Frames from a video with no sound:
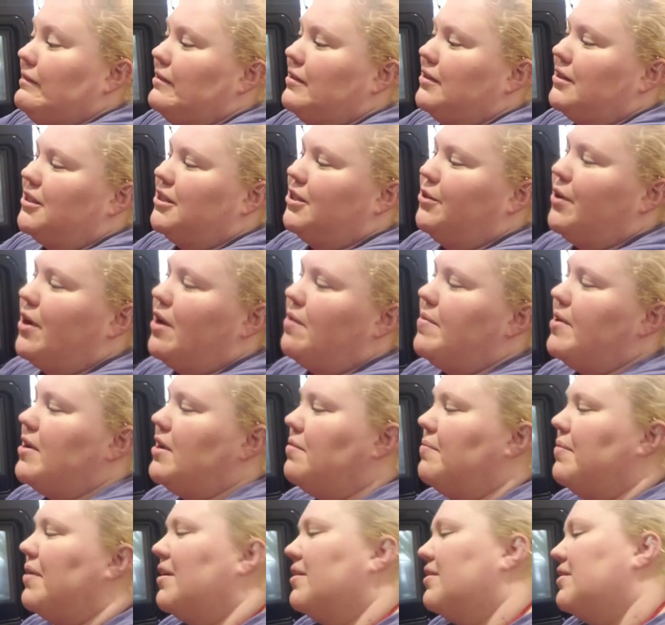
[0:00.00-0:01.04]
See what I mean
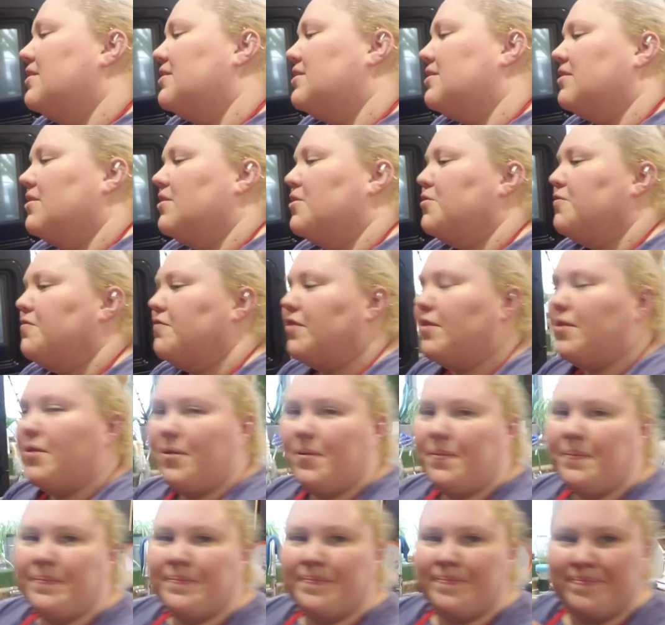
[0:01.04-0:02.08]
about this loaf
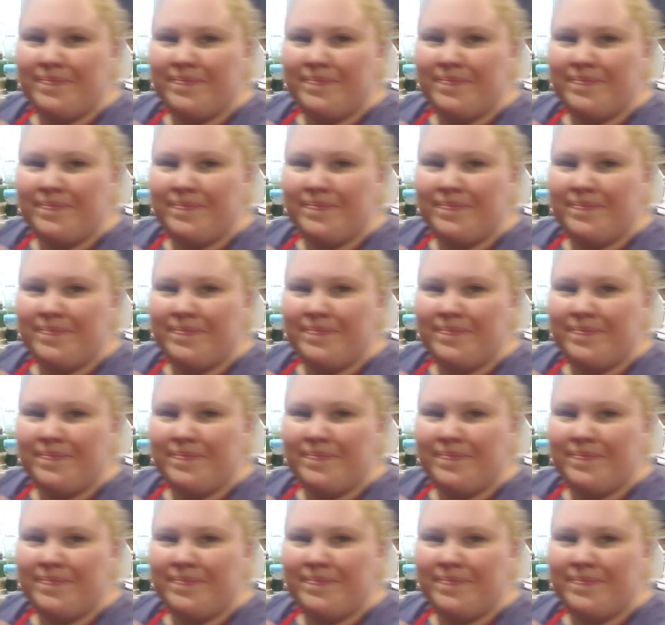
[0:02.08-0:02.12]
though?